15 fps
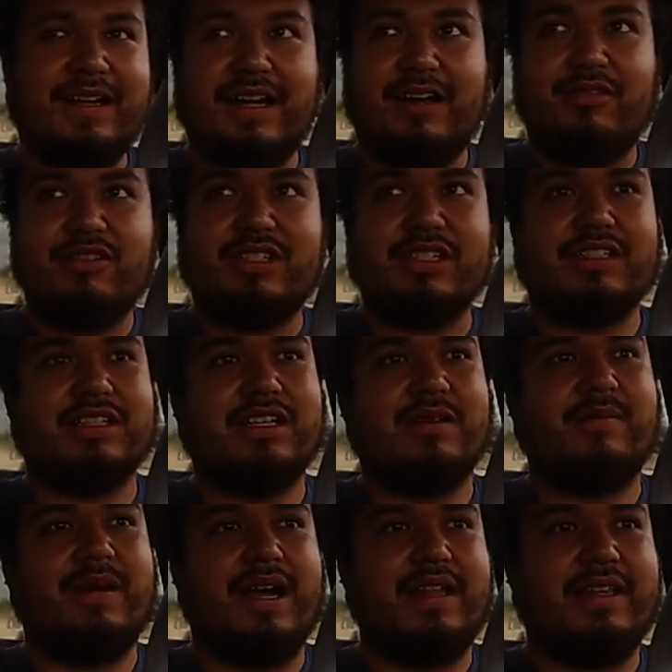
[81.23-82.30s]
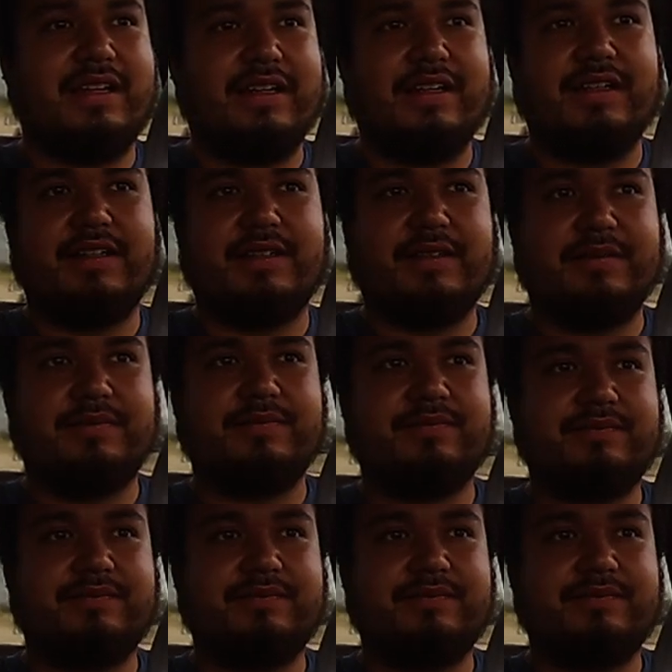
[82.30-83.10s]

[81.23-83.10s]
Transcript: I was just gonna buy the